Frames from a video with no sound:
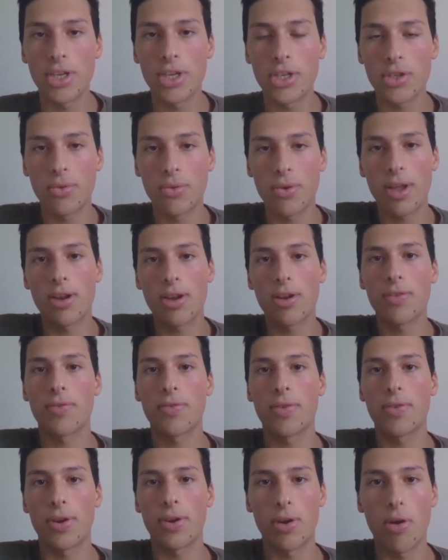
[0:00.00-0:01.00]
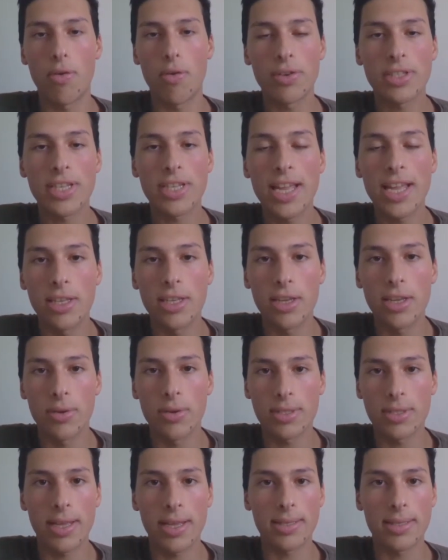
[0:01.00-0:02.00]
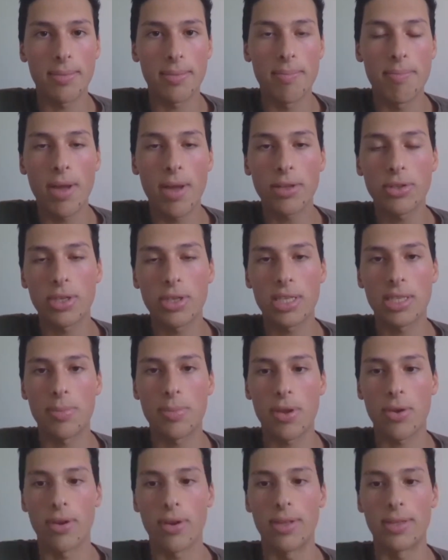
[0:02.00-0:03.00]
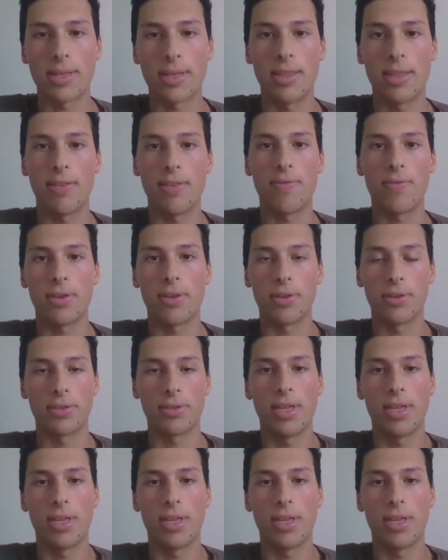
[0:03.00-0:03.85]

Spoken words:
She graded for over 10 years and has much experience in the field.